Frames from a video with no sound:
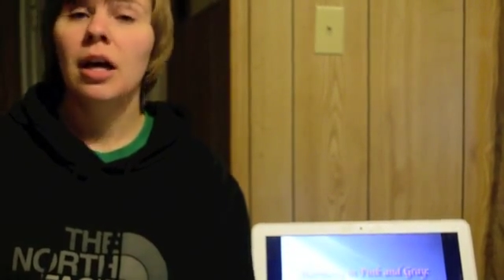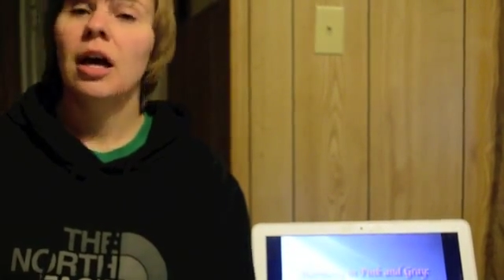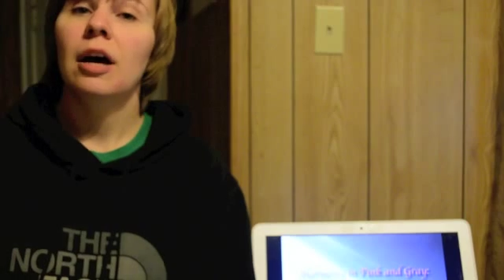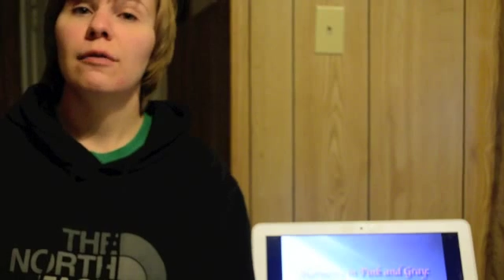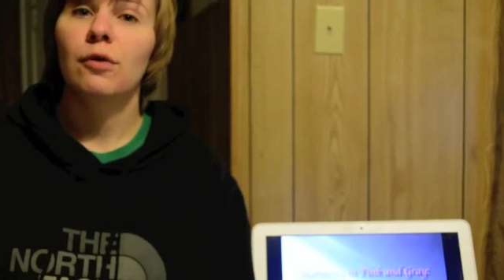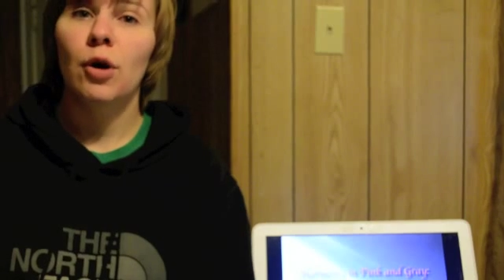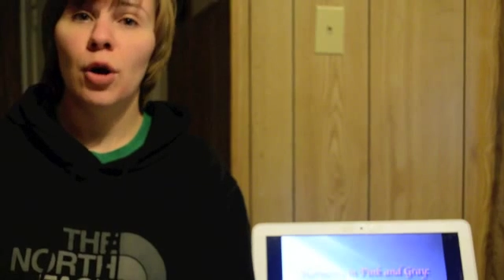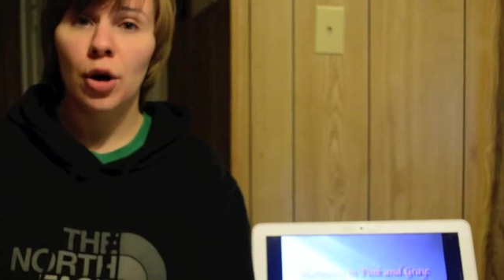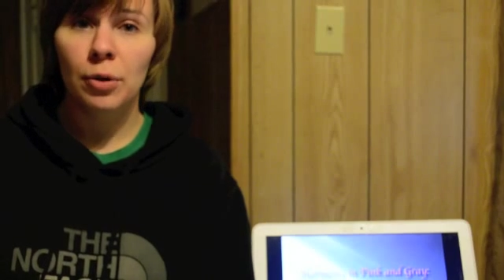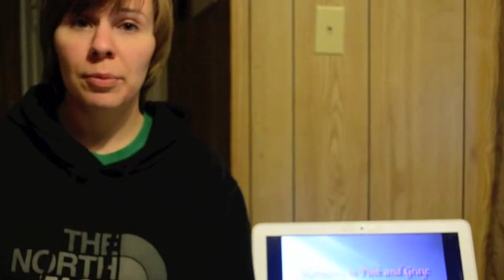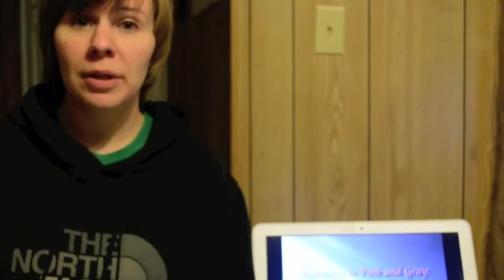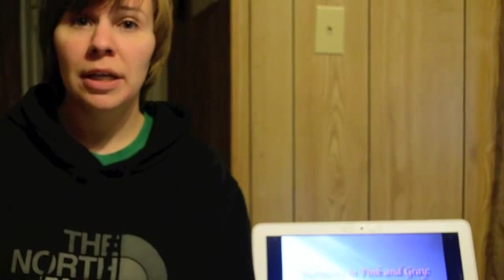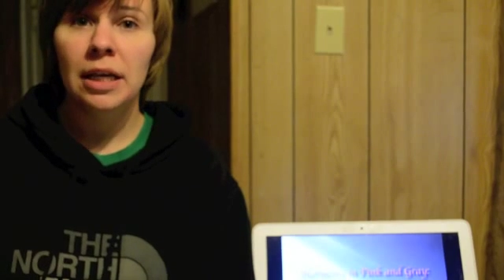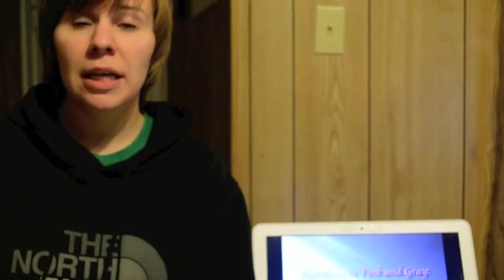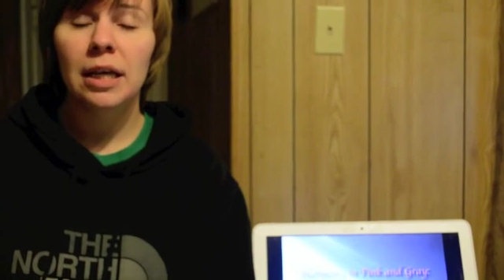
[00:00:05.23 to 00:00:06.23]
of
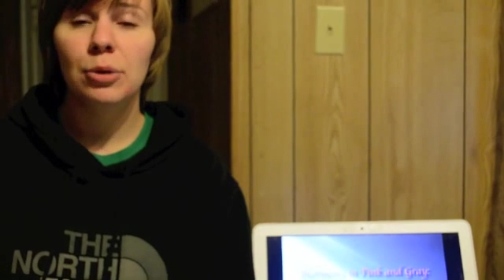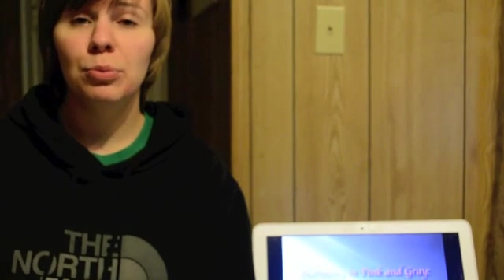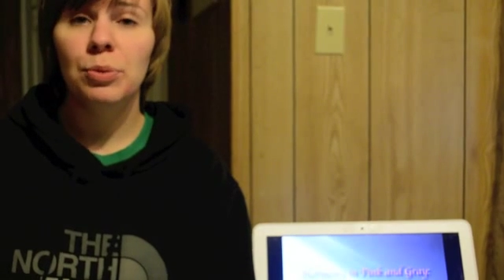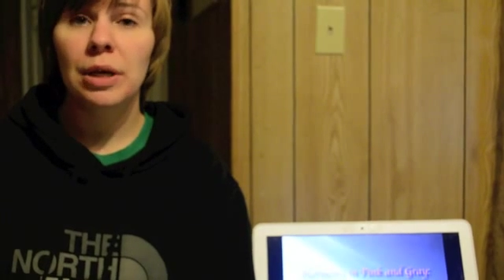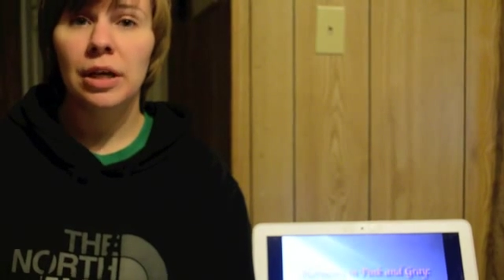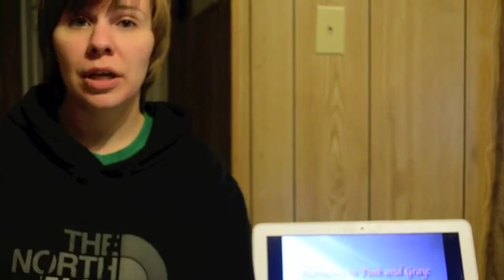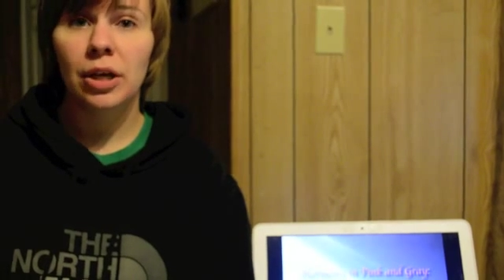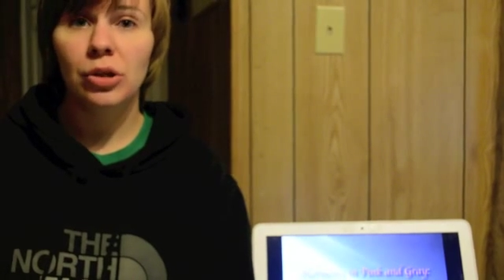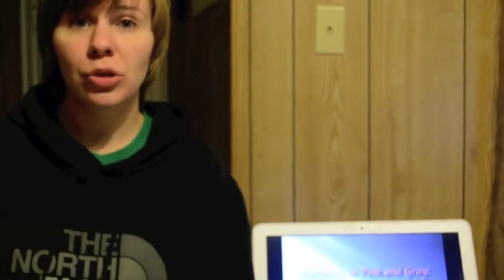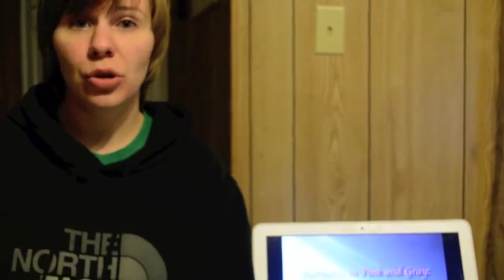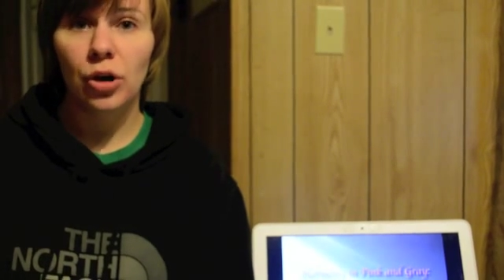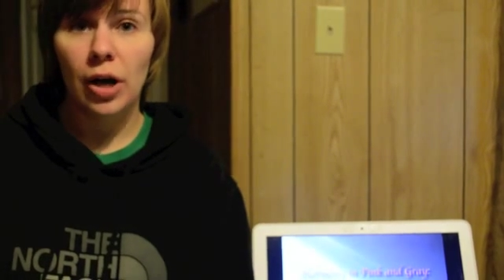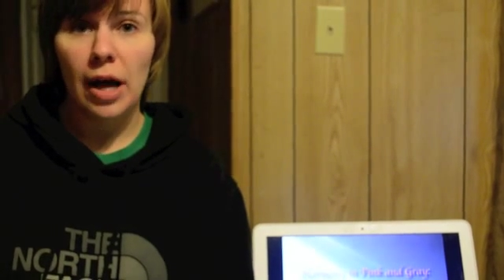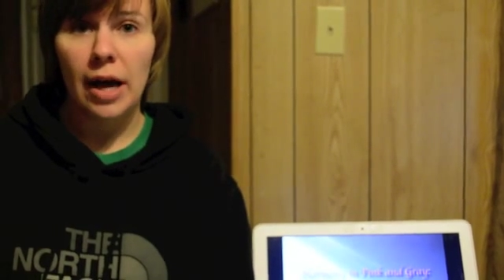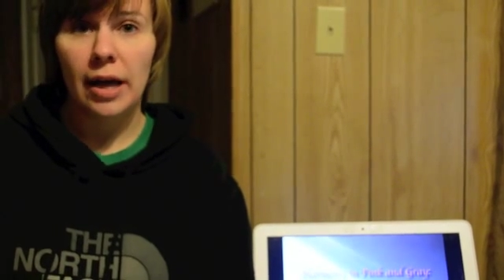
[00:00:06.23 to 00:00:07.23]
Harmony in Pink and
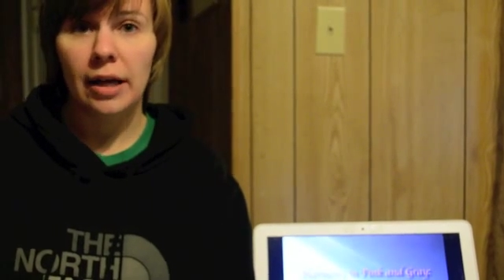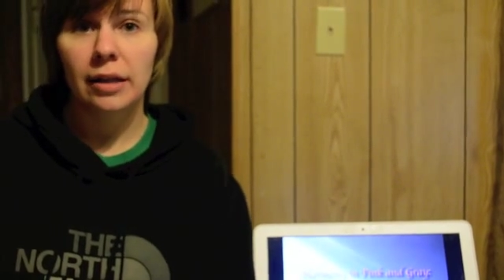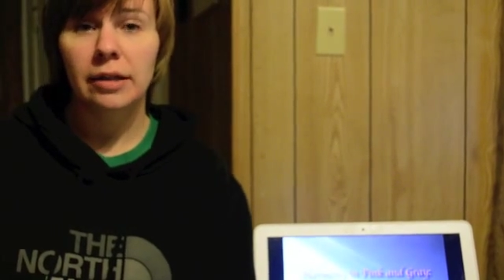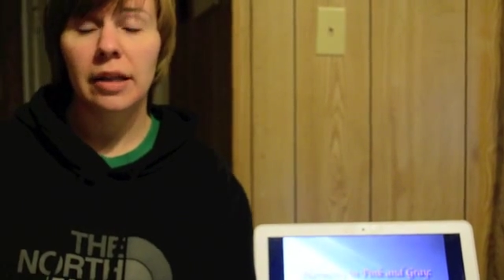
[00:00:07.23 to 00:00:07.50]
Gray,